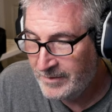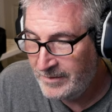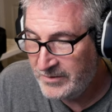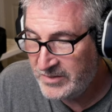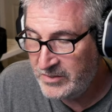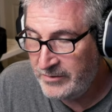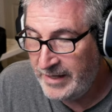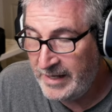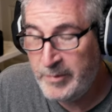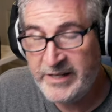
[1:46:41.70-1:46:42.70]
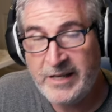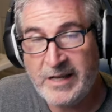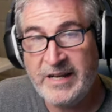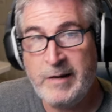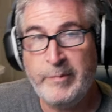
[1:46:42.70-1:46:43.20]
So anybody got
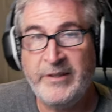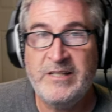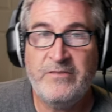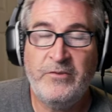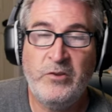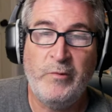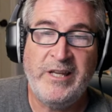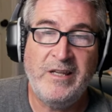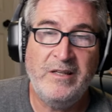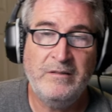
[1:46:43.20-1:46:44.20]
any plans for the weekend?